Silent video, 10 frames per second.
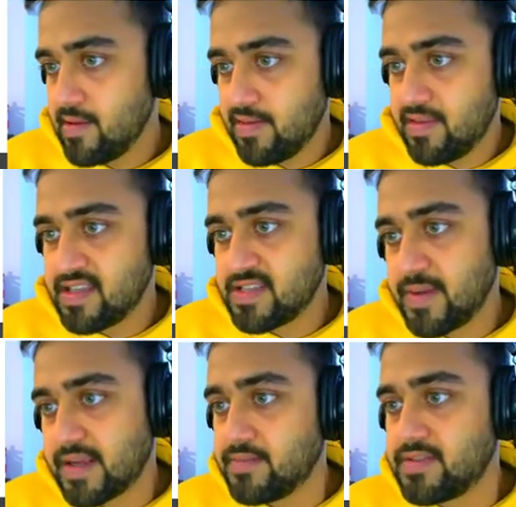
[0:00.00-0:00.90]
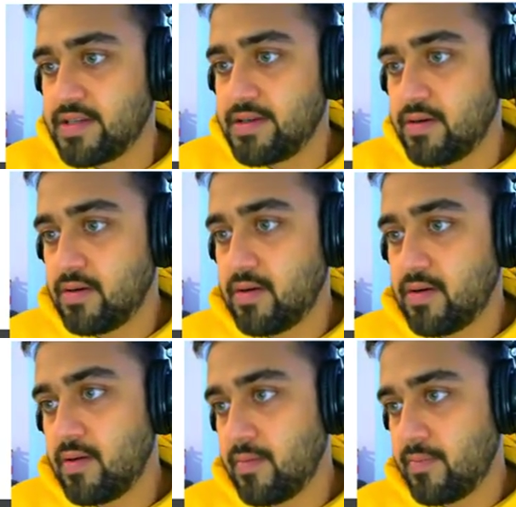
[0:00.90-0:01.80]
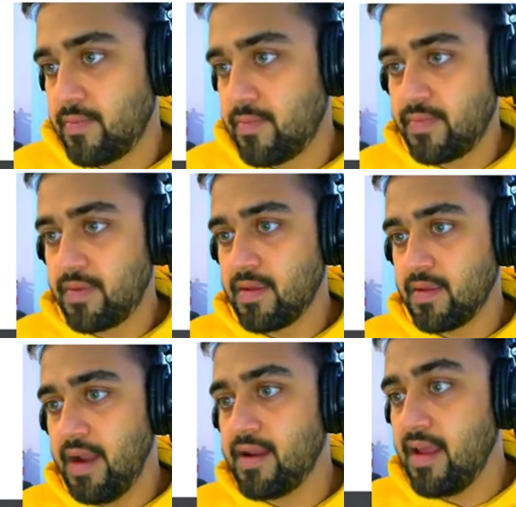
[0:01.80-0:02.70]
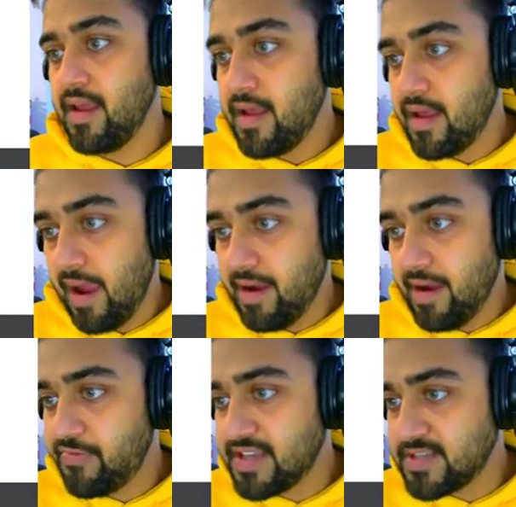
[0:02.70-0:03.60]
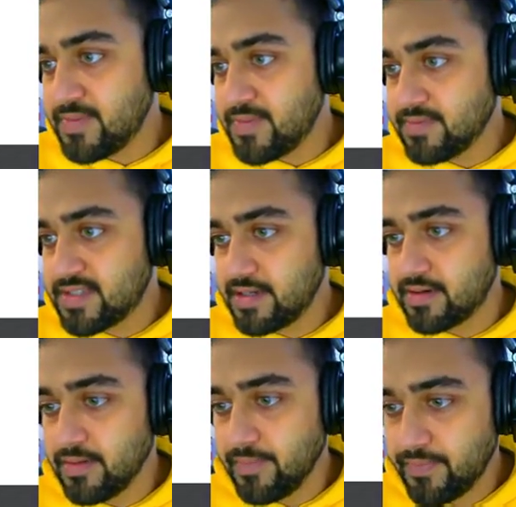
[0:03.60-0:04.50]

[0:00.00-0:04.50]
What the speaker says: this becomes 0, right? And if this becomes 0,